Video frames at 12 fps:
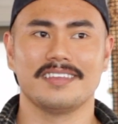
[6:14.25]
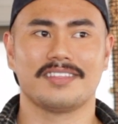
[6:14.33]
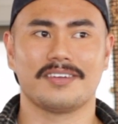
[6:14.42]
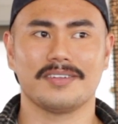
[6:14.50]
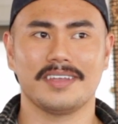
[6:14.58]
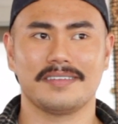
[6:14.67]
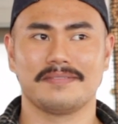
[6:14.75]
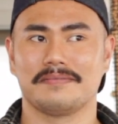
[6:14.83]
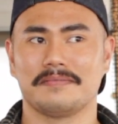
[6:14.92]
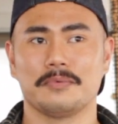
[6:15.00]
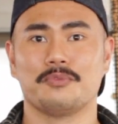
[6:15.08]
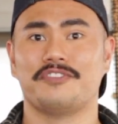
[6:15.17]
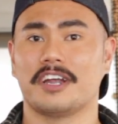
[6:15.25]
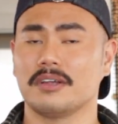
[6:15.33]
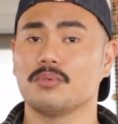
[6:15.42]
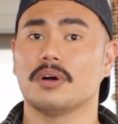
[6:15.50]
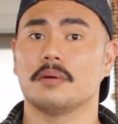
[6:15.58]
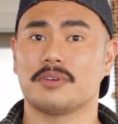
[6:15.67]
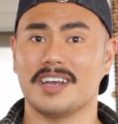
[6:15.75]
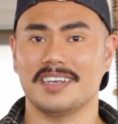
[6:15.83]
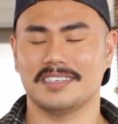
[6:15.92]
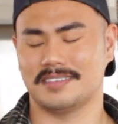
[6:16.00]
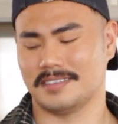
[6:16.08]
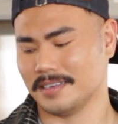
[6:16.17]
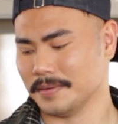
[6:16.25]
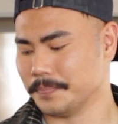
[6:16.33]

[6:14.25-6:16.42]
they're like very well priced.